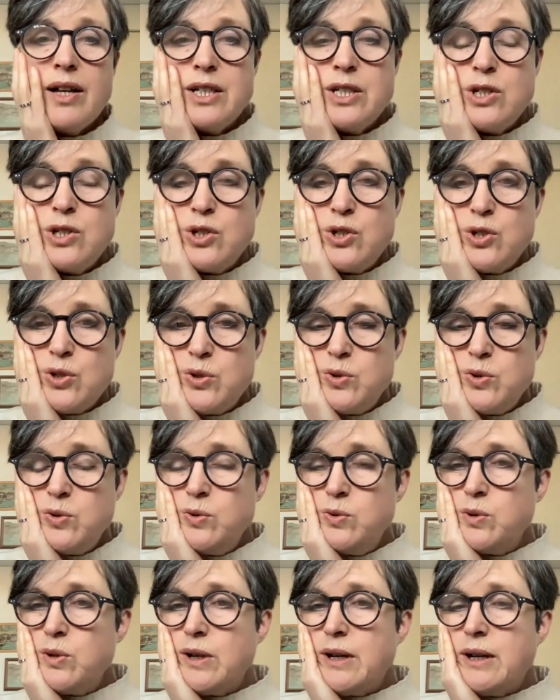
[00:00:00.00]
I
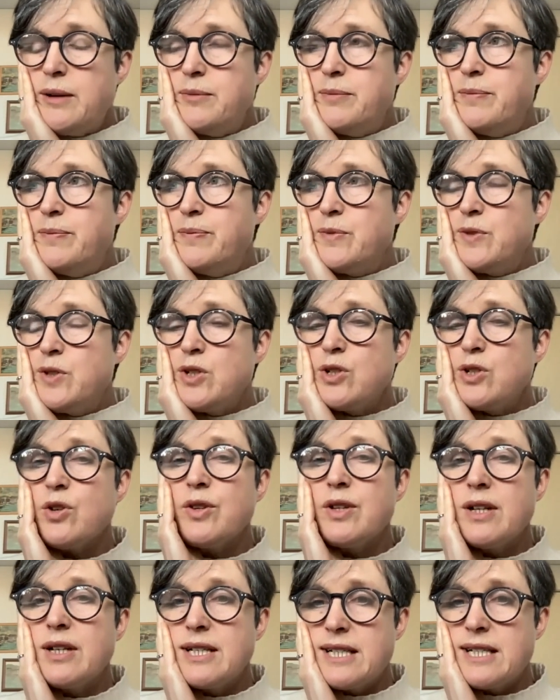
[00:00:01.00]
do, um, just
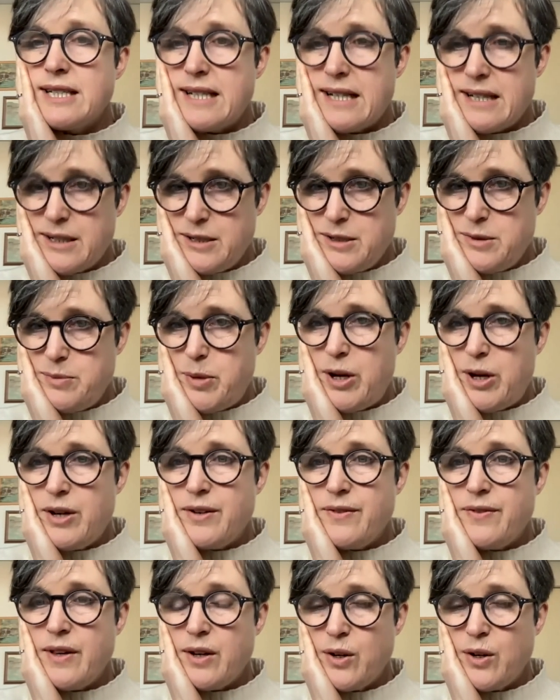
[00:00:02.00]
on the second part
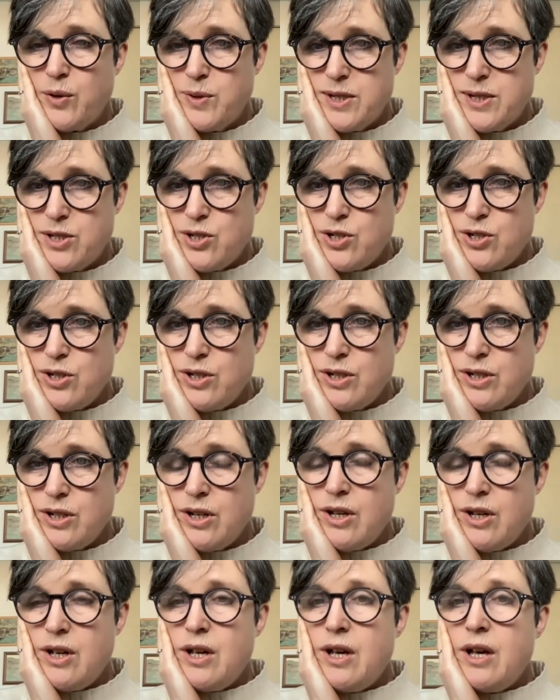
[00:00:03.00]
of that question,
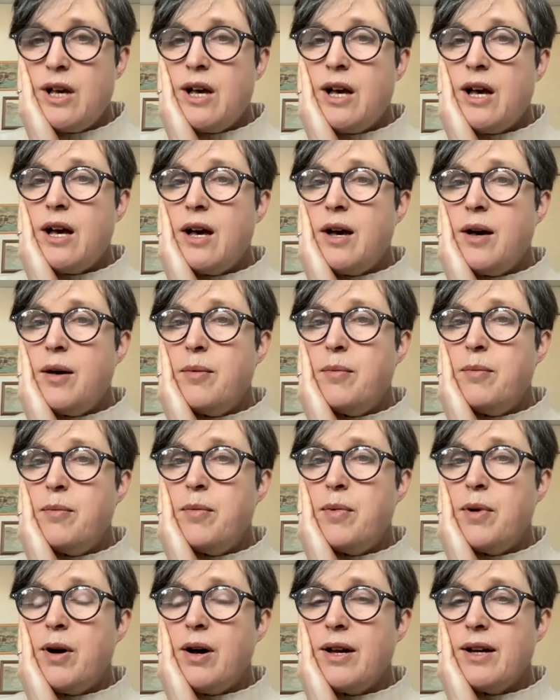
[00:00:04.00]
Um,
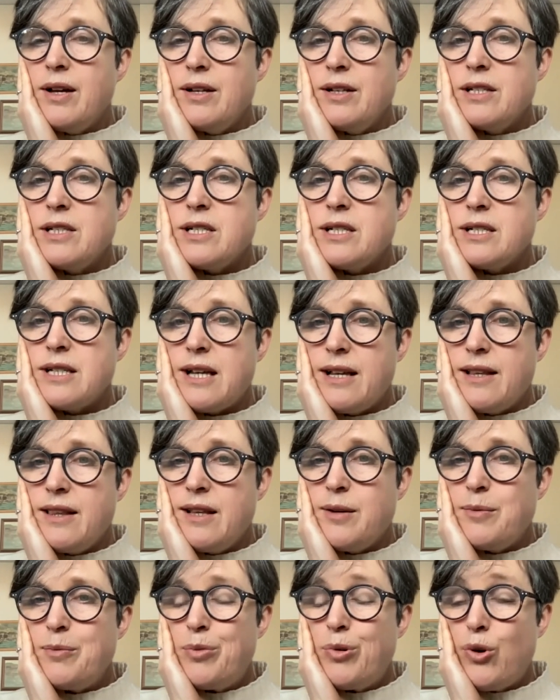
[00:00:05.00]
I understand
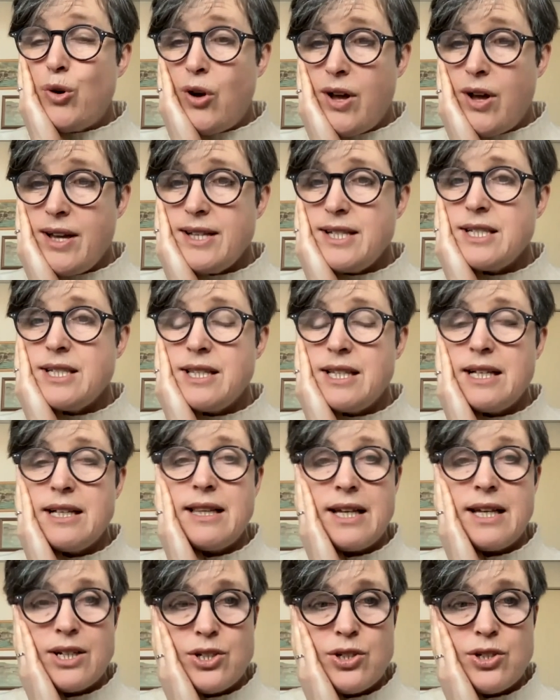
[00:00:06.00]
that prior to the
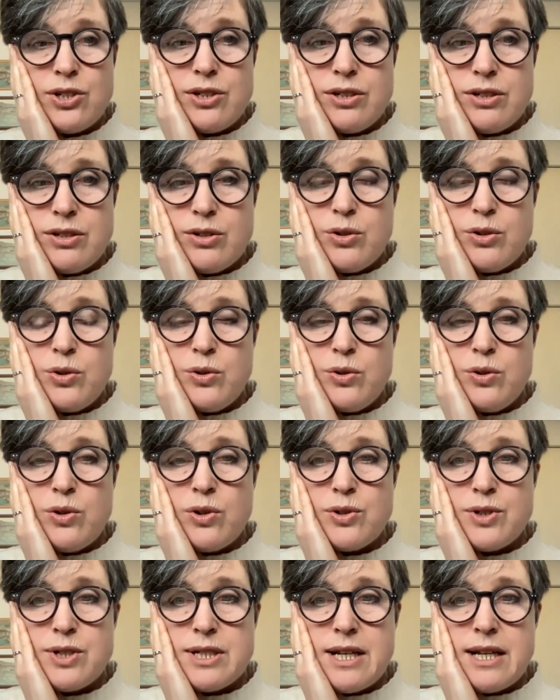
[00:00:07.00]
election,
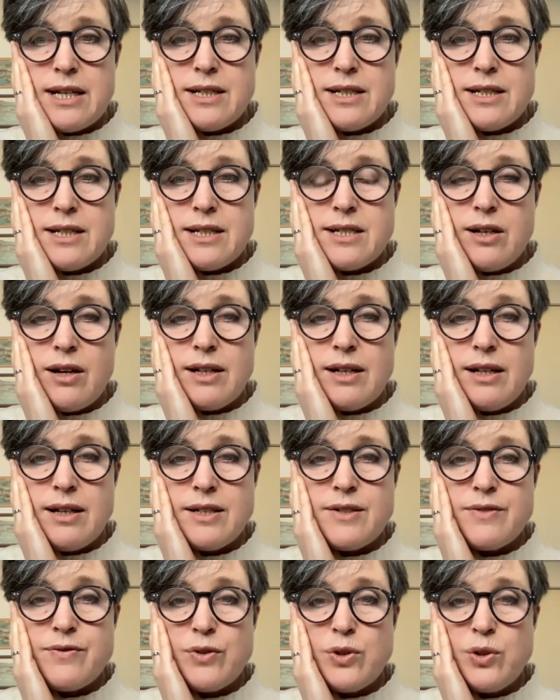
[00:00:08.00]
standards and
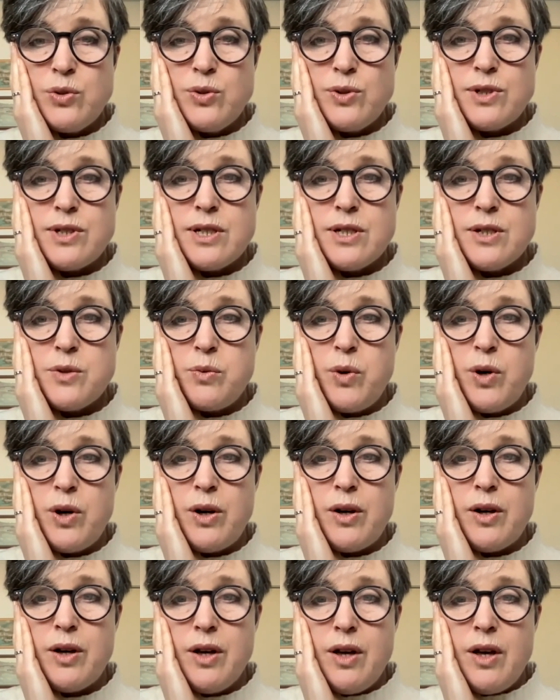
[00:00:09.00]
guidelines for horses
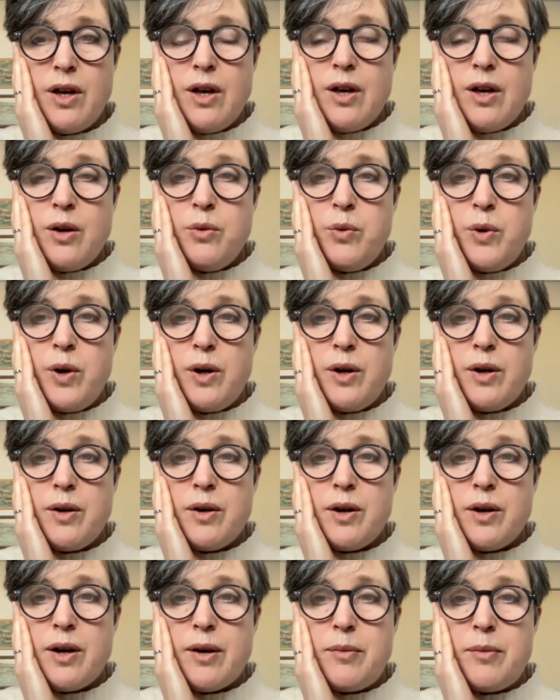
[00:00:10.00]
were,
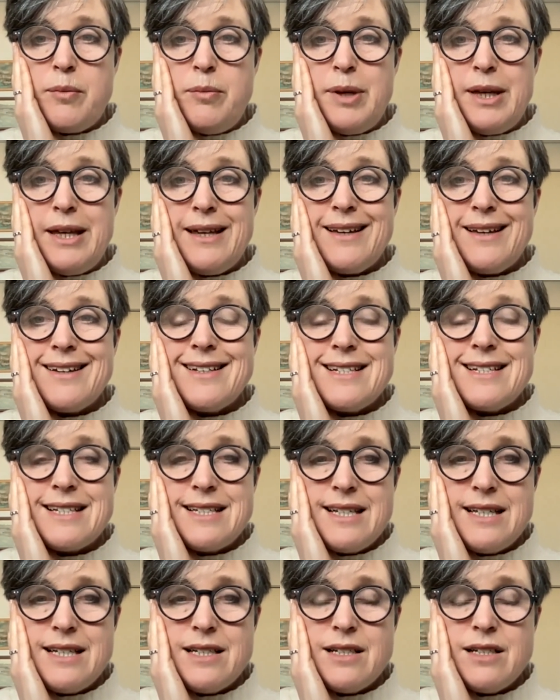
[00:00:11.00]
were um, being
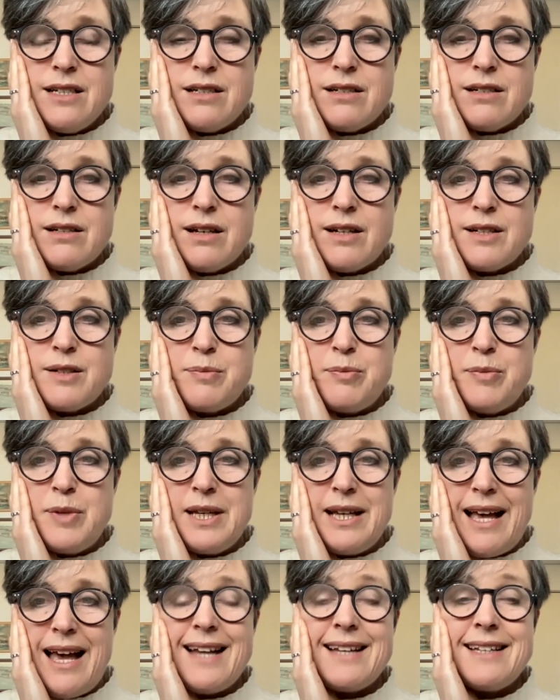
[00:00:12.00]
considered as
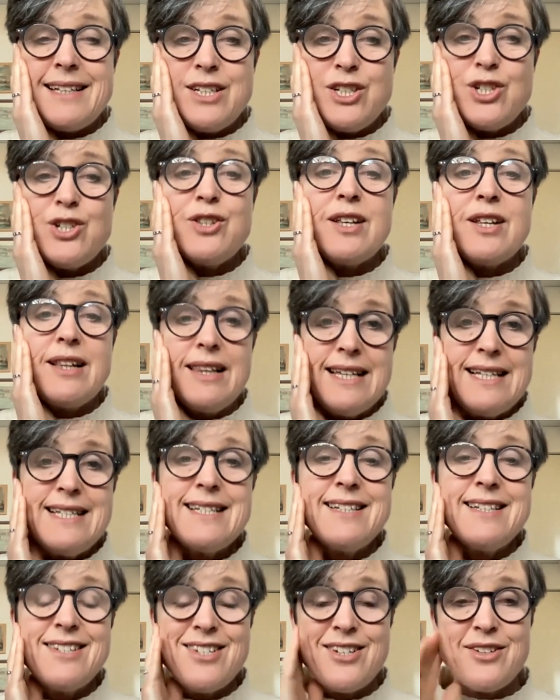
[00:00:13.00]
being added to the
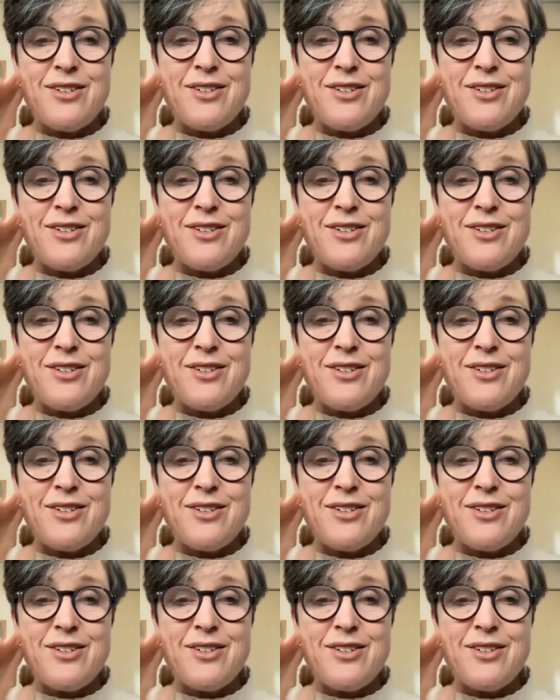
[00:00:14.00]
list